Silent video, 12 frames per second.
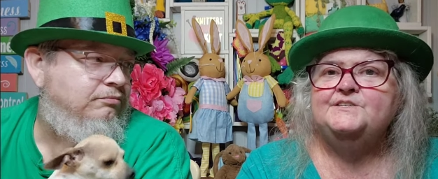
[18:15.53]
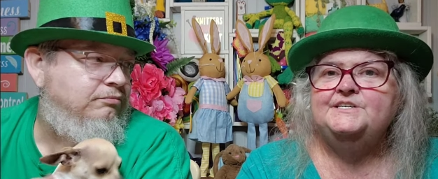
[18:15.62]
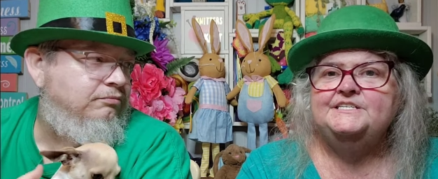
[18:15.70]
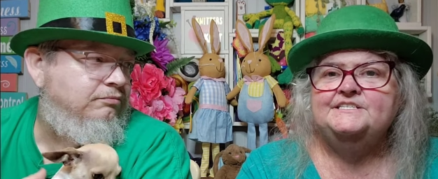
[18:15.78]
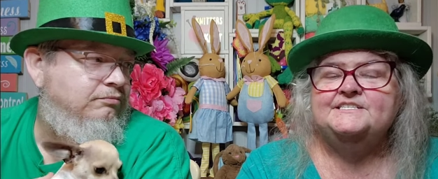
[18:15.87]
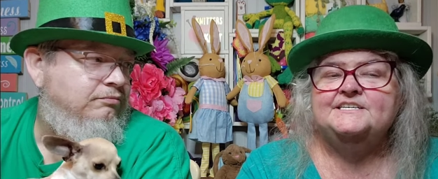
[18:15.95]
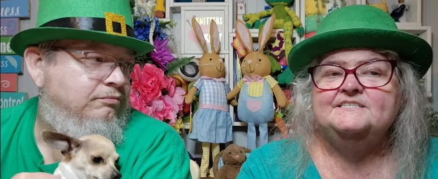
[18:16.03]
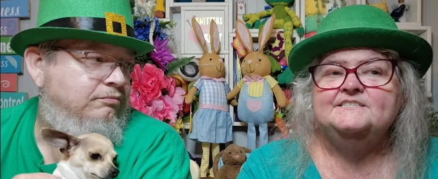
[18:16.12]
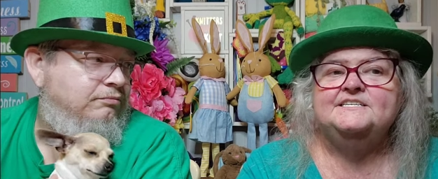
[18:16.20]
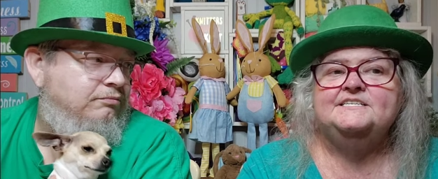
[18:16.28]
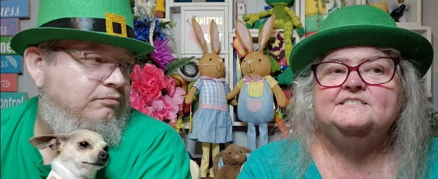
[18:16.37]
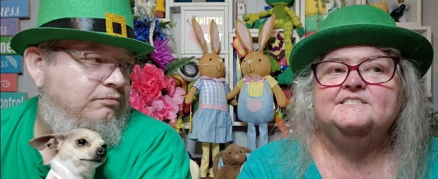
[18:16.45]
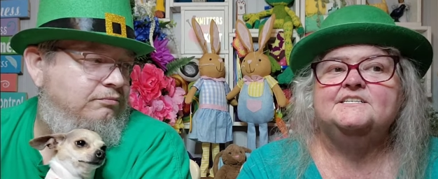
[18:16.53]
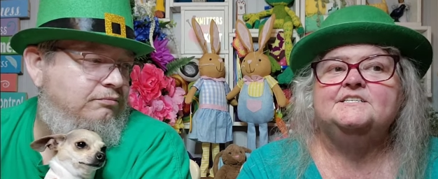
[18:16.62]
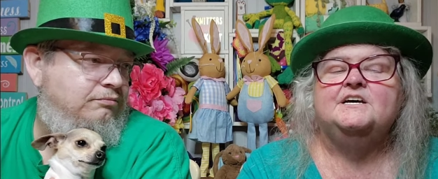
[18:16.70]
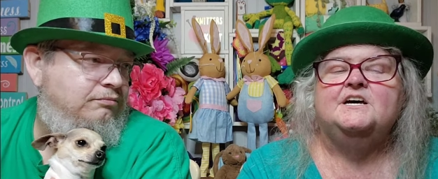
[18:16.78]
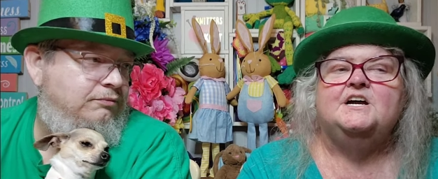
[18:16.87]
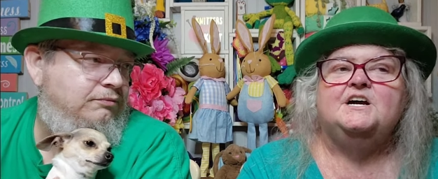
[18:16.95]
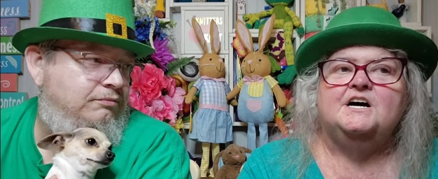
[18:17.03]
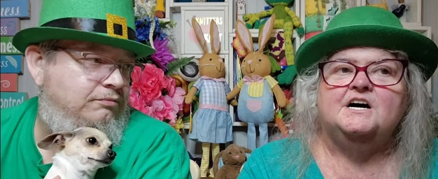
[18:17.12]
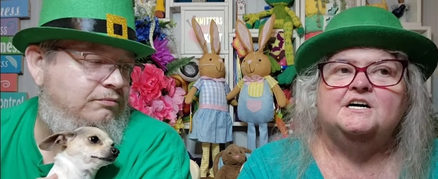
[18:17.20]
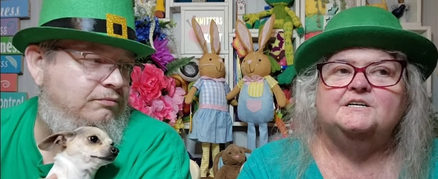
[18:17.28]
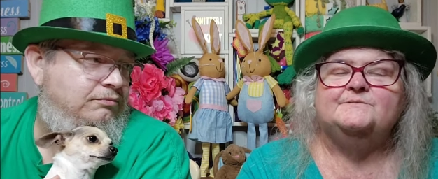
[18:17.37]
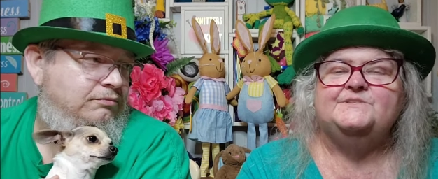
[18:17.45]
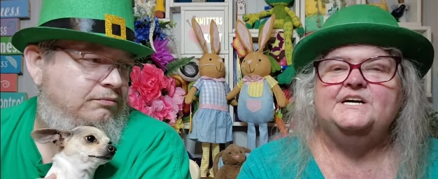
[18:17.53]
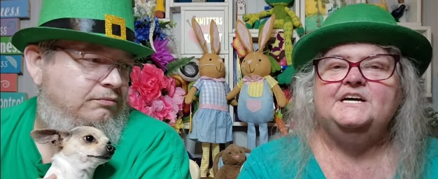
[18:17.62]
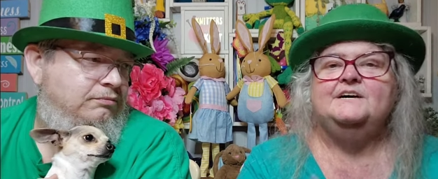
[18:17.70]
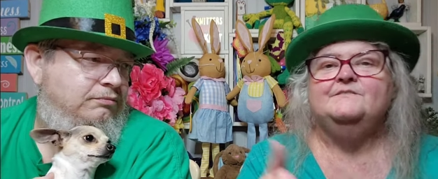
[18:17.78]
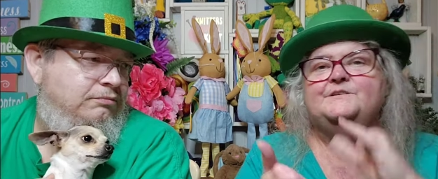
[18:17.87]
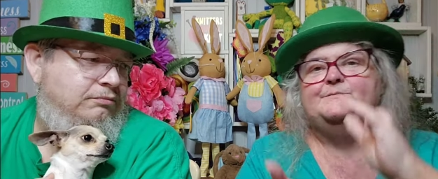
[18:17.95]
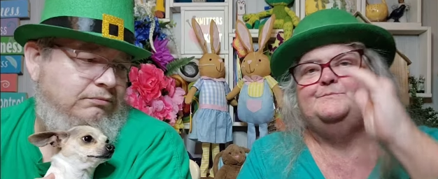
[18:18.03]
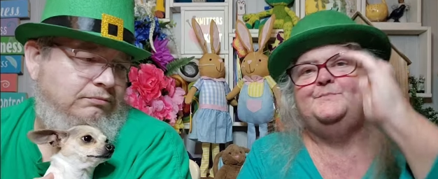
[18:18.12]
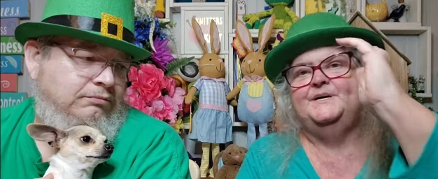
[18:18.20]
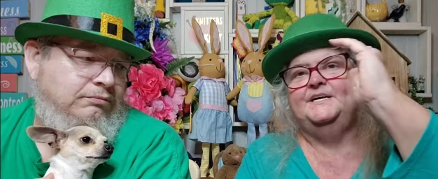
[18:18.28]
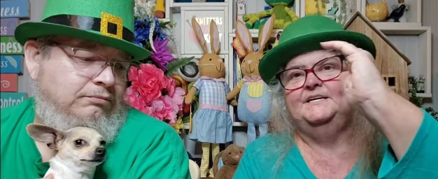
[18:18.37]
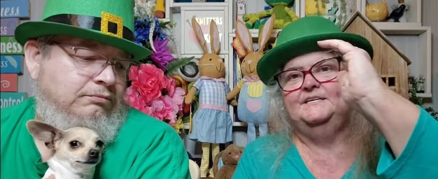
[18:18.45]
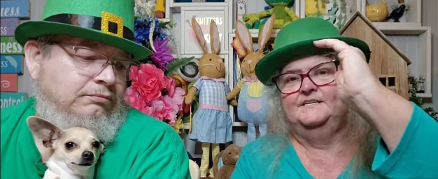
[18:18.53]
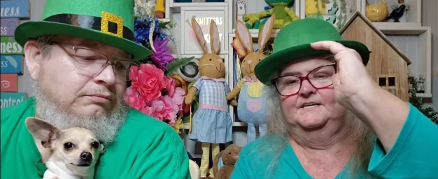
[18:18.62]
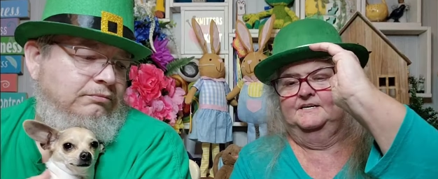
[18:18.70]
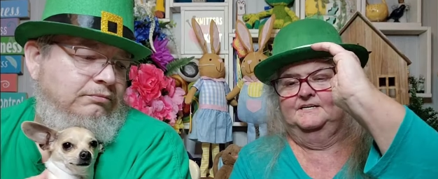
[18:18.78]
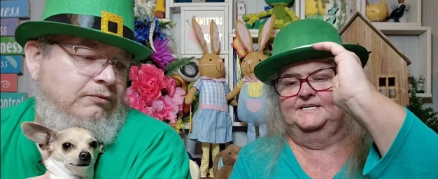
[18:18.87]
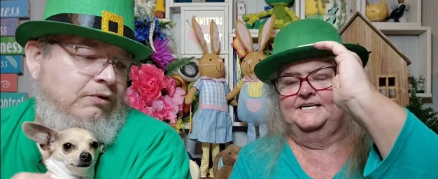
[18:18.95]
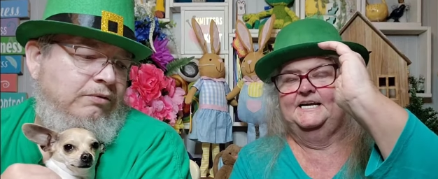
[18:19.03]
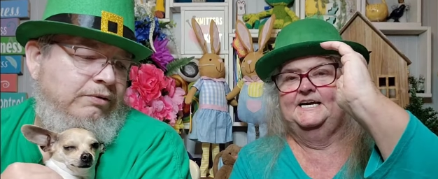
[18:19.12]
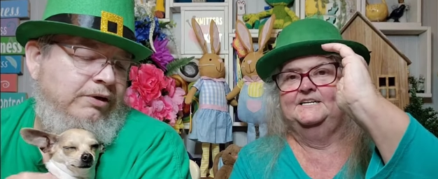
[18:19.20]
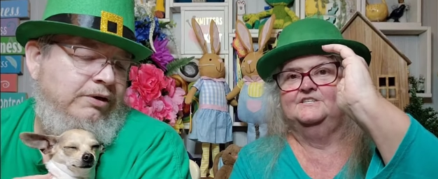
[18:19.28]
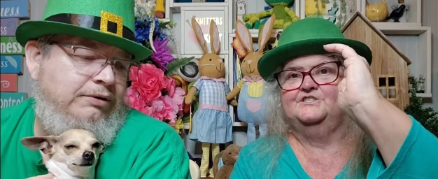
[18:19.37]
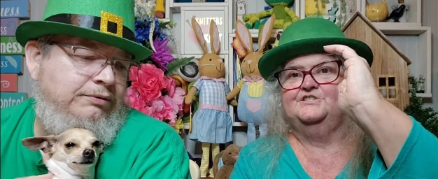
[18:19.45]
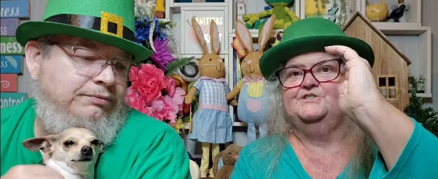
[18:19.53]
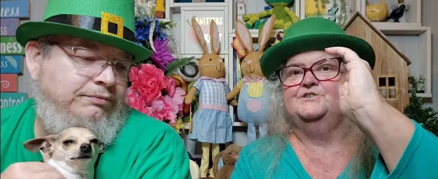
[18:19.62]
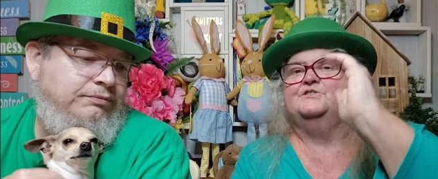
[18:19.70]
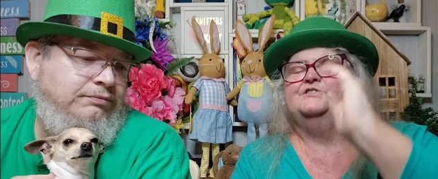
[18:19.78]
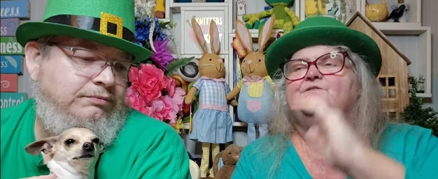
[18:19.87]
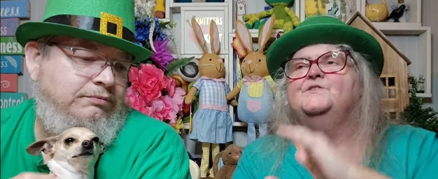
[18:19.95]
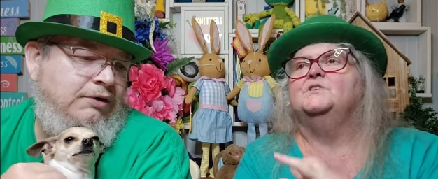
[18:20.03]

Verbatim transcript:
Speaker 1: you need seasonings and um, they have the big canisters oh, yeah.